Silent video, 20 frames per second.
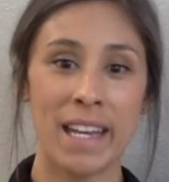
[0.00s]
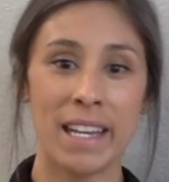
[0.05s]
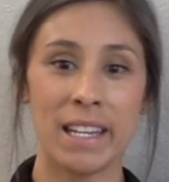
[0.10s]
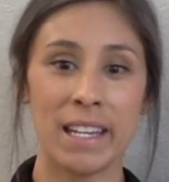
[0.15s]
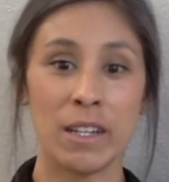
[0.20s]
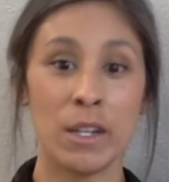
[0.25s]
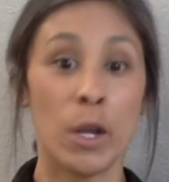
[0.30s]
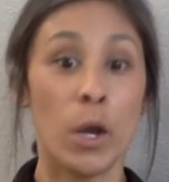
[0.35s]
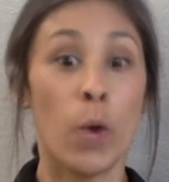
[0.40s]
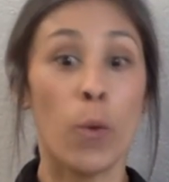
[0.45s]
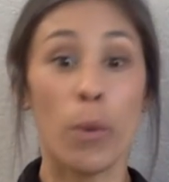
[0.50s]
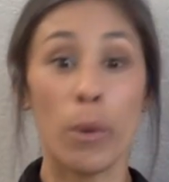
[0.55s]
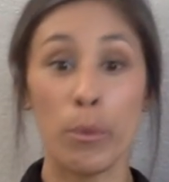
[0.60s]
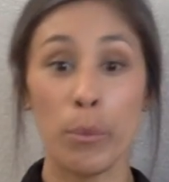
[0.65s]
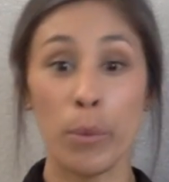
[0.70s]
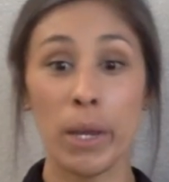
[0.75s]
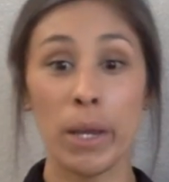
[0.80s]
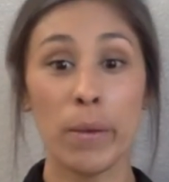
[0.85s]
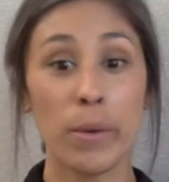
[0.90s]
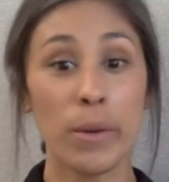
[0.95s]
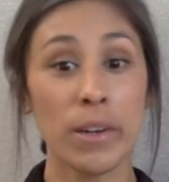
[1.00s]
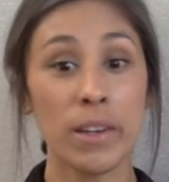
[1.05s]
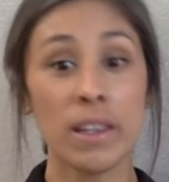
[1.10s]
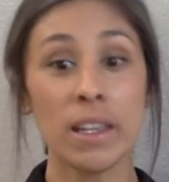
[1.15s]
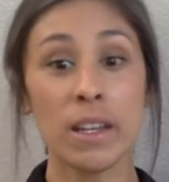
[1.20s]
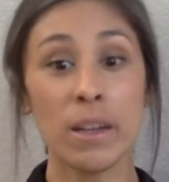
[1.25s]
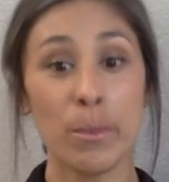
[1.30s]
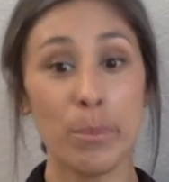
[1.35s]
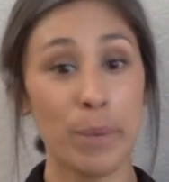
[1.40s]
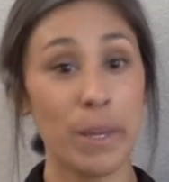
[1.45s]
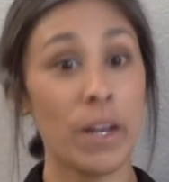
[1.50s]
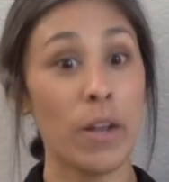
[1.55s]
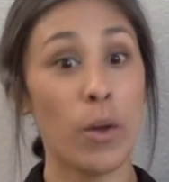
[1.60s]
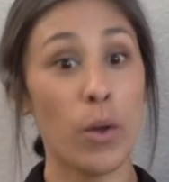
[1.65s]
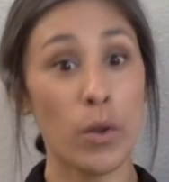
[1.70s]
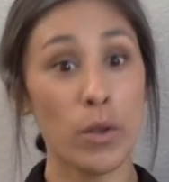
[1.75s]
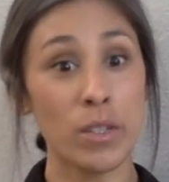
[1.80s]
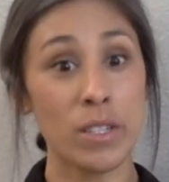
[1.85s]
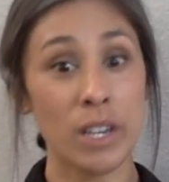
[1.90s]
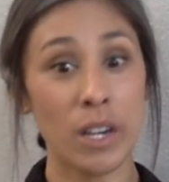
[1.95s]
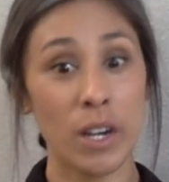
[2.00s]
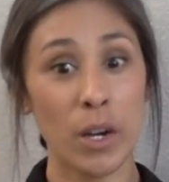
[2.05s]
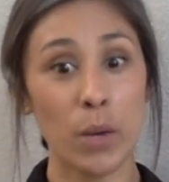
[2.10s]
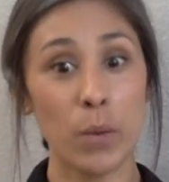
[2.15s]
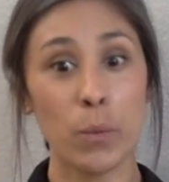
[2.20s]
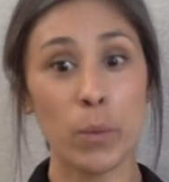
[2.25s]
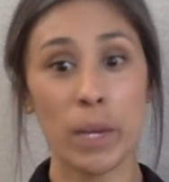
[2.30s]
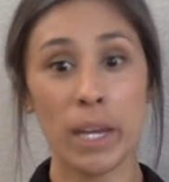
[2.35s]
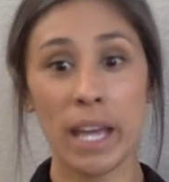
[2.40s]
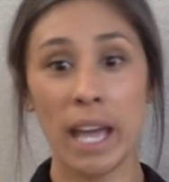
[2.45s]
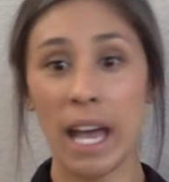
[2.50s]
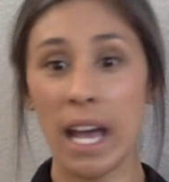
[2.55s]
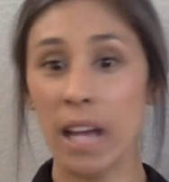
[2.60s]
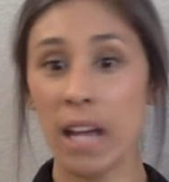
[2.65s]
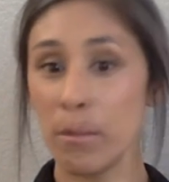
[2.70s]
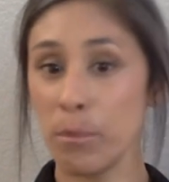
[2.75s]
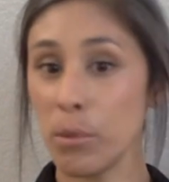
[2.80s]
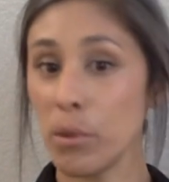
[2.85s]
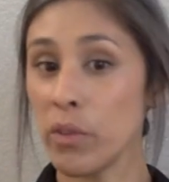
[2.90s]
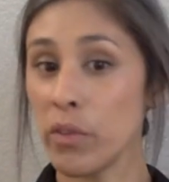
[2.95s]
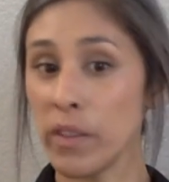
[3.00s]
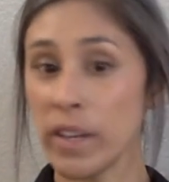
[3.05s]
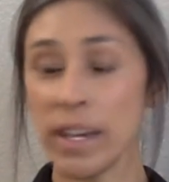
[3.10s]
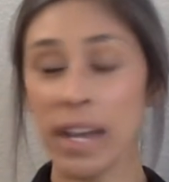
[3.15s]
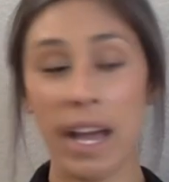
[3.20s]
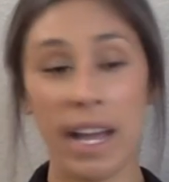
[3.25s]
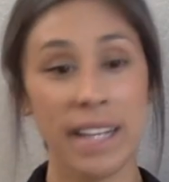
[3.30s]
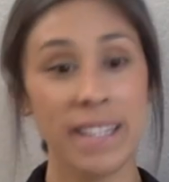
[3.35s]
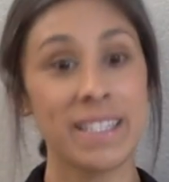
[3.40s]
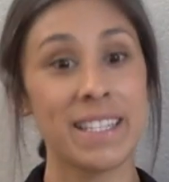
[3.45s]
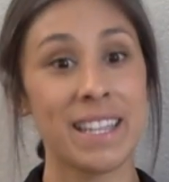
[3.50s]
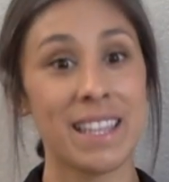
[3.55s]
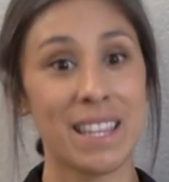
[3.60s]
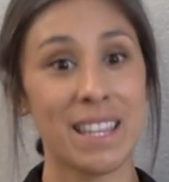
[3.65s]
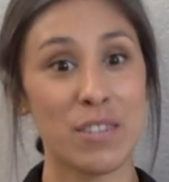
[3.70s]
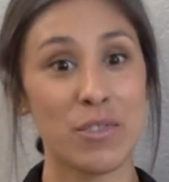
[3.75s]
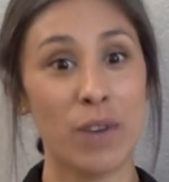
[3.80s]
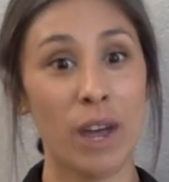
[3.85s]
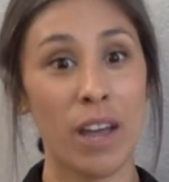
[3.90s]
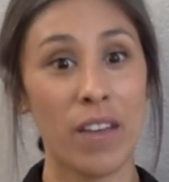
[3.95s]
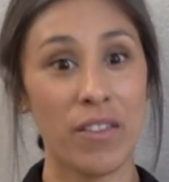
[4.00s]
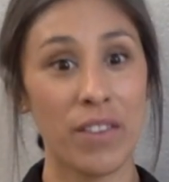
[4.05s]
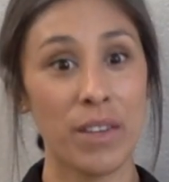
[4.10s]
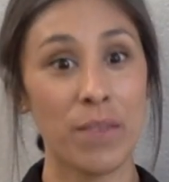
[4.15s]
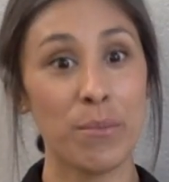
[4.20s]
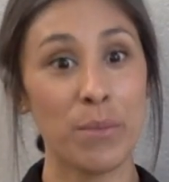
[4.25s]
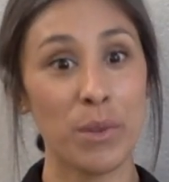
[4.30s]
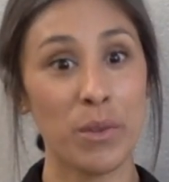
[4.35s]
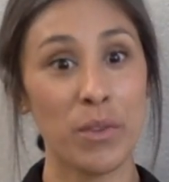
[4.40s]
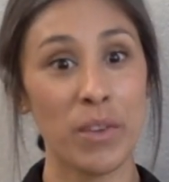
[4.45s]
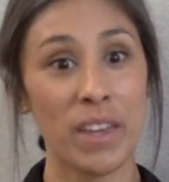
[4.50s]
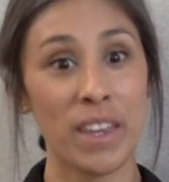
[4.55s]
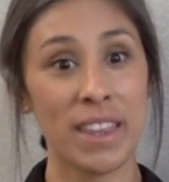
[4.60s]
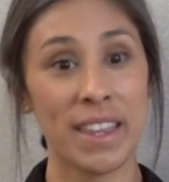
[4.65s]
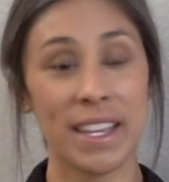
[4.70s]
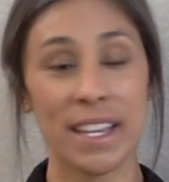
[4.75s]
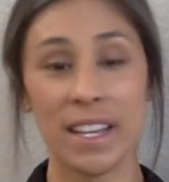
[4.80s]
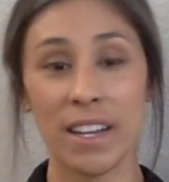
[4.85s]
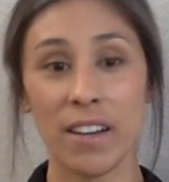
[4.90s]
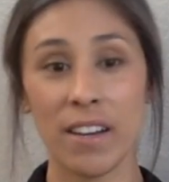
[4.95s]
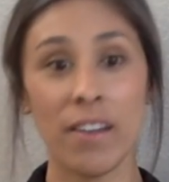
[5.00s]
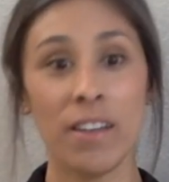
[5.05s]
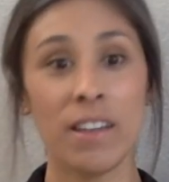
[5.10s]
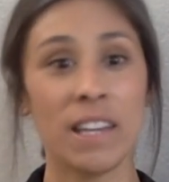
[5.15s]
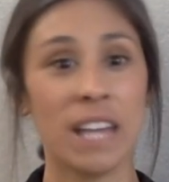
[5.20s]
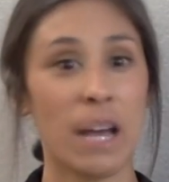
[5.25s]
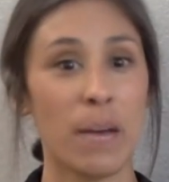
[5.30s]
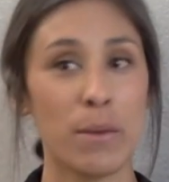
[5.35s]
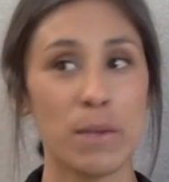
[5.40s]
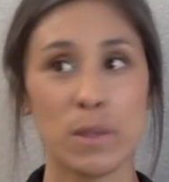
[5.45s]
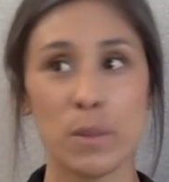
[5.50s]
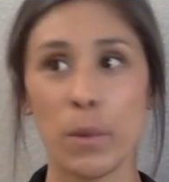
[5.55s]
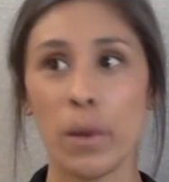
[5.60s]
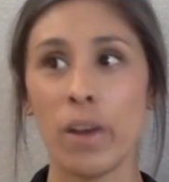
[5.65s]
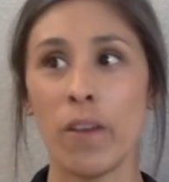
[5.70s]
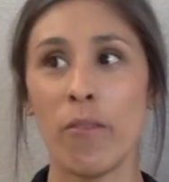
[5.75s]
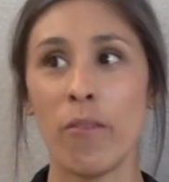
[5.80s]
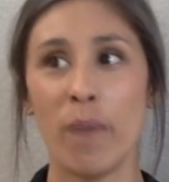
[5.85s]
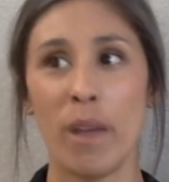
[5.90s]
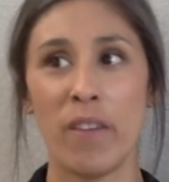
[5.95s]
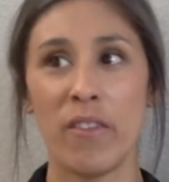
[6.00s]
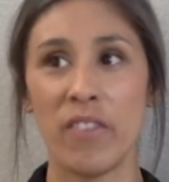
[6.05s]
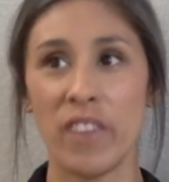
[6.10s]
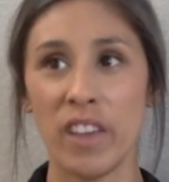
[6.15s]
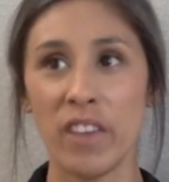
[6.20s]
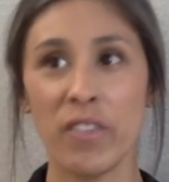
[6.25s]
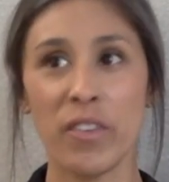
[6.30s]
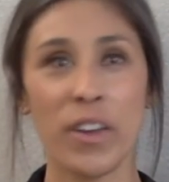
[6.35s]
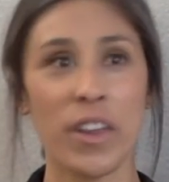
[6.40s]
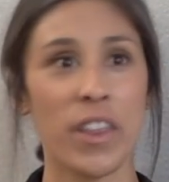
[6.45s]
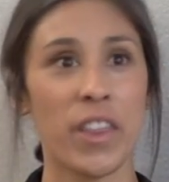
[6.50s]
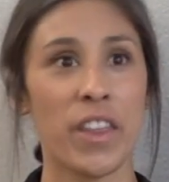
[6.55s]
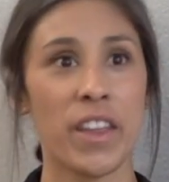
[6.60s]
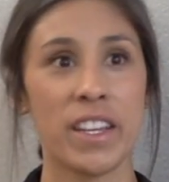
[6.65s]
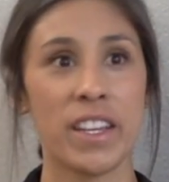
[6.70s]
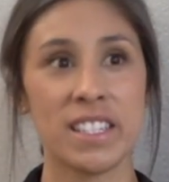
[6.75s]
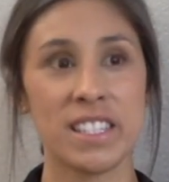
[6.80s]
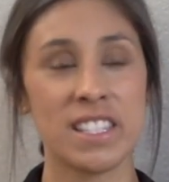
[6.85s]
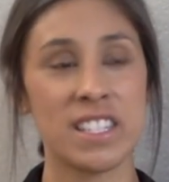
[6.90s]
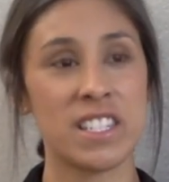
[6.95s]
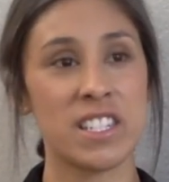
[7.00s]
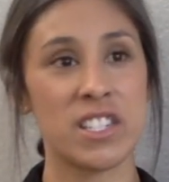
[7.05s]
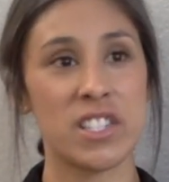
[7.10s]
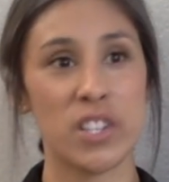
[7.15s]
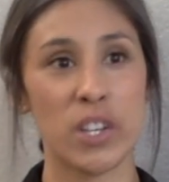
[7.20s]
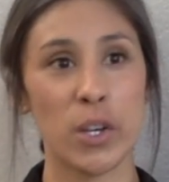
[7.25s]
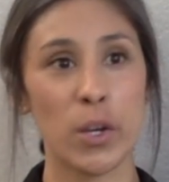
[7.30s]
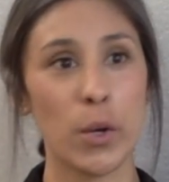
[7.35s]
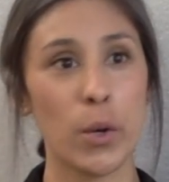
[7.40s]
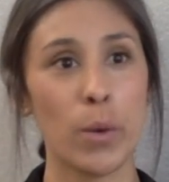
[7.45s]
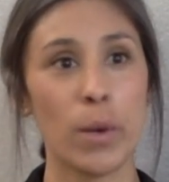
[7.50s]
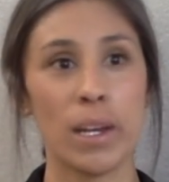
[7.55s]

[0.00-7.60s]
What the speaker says: And when we were a little bit older, we had movie nights at the drive-in movie theater, and that was one of my favorite things to do.